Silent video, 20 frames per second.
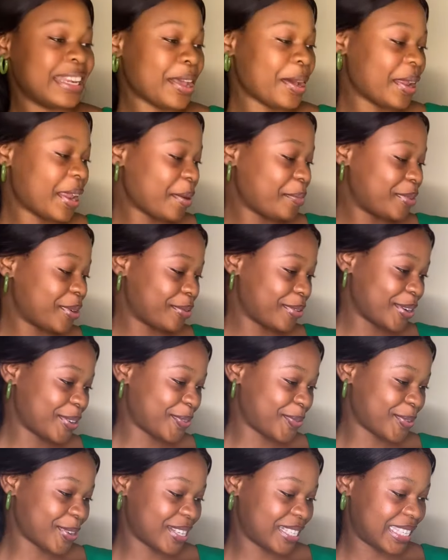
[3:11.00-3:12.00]
Now let me read
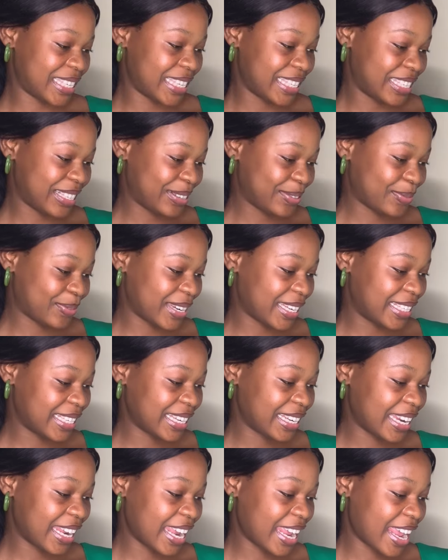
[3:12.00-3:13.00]
what is
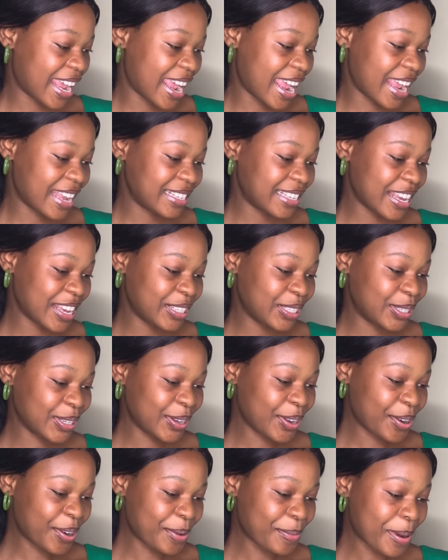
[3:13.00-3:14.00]
written here. It said, do
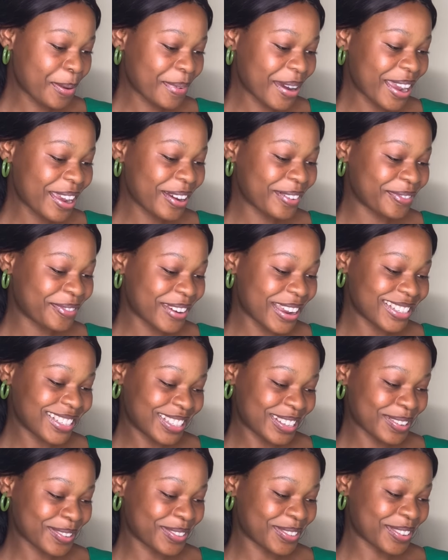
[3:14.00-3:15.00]
you remember your first
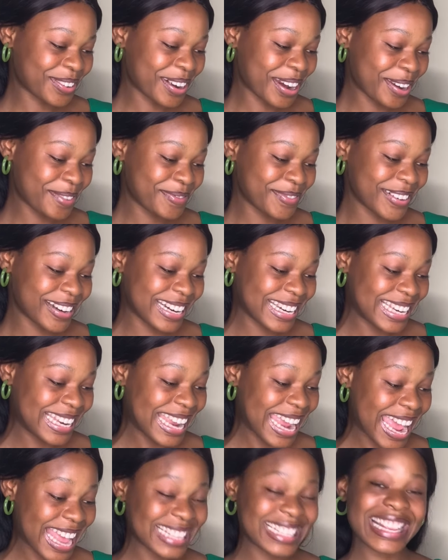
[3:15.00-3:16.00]
subscriber?
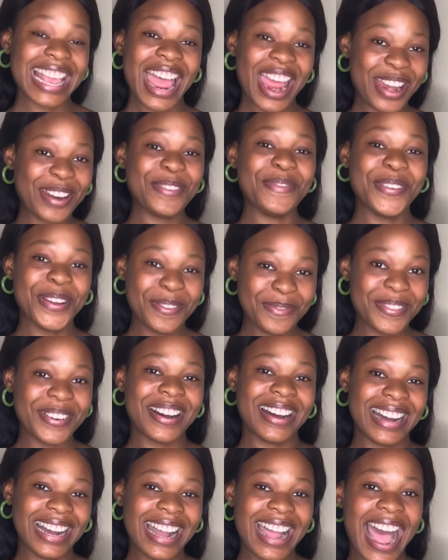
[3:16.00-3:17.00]
Yes, I remember.
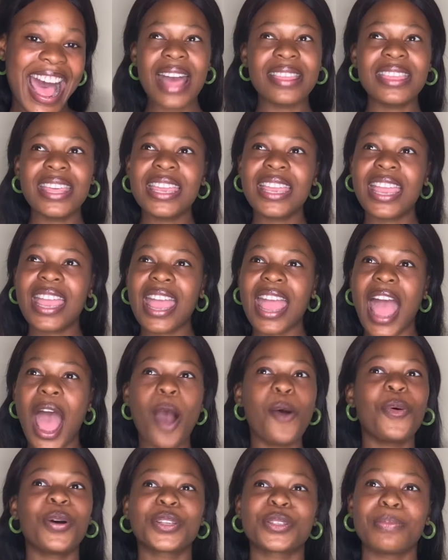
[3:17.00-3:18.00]
I think I
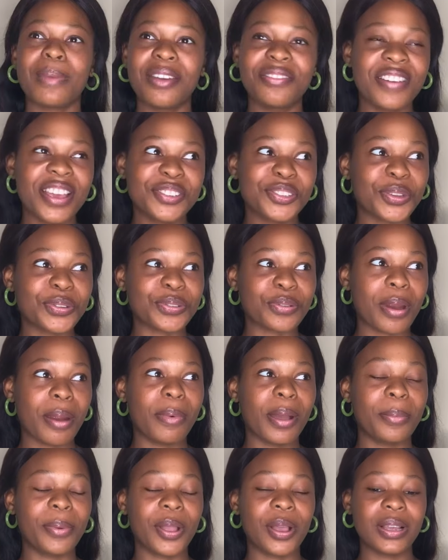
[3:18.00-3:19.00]
was my first
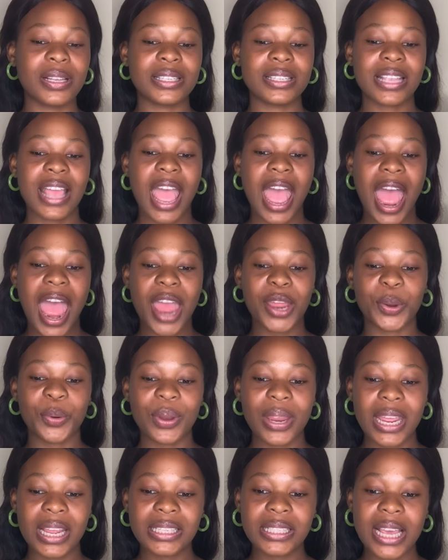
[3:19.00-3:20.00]
subscriber because I
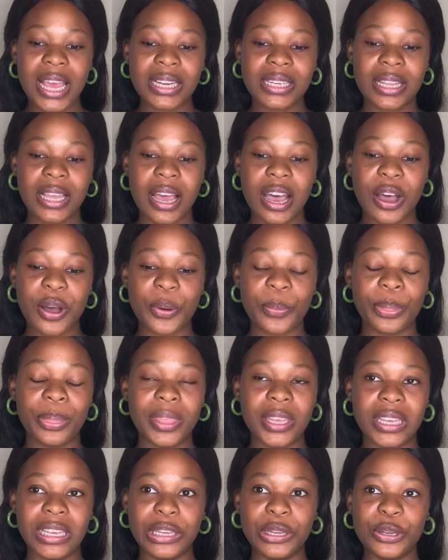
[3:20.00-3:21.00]
created the
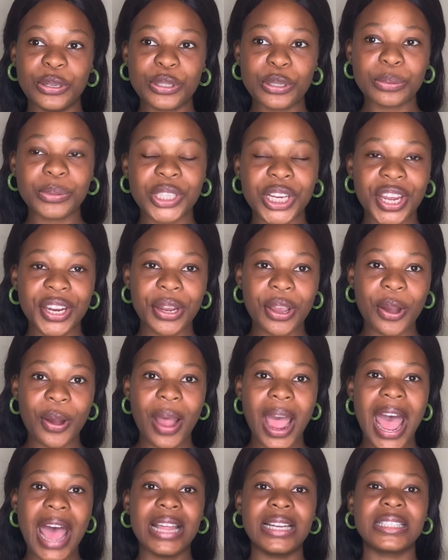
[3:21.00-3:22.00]
YouTube channel
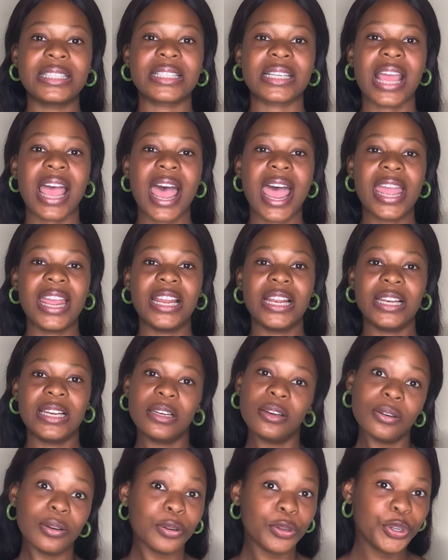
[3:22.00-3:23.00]
and I
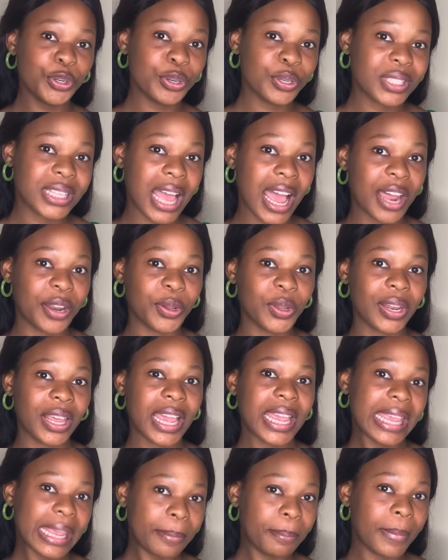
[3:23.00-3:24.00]
used another
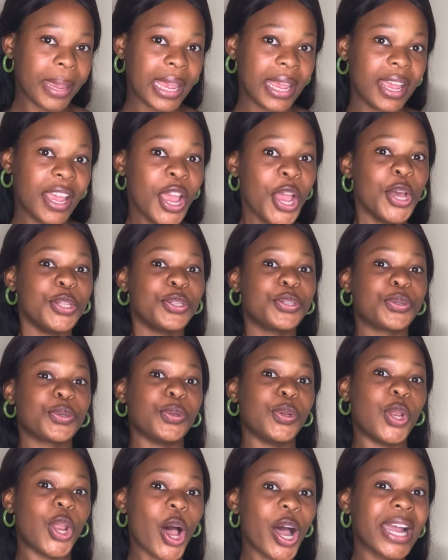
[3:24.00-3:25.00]
email to
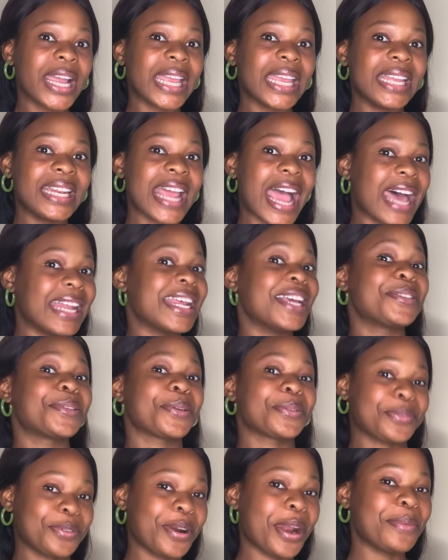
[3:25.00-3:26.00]
log in and I
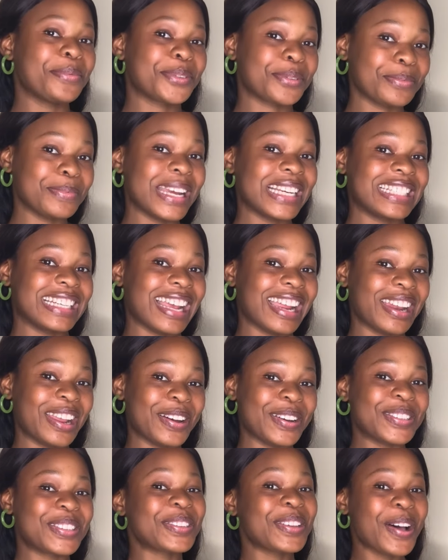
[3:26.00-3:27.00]
subscribed to my
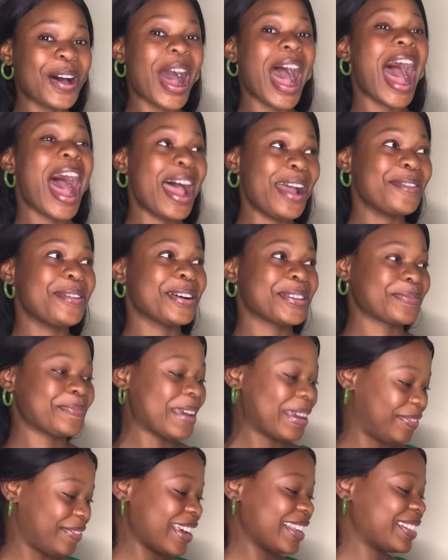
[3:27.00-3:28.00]
channel. So I was
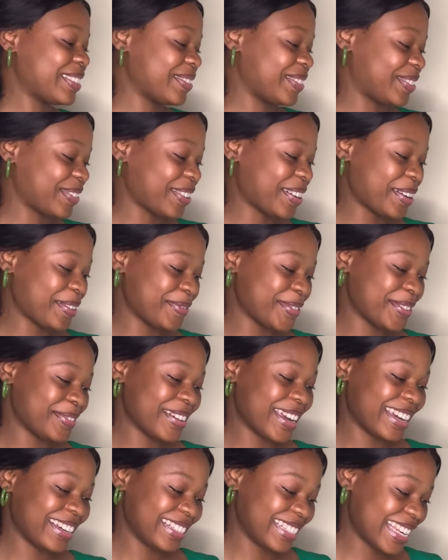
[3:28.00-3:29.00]
my first subscriber. Oh
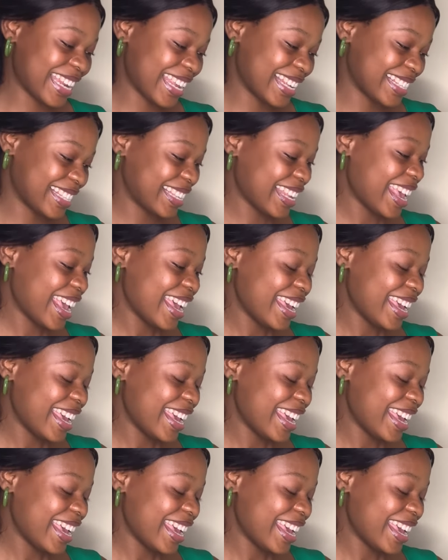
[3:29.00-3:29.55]
my goodness.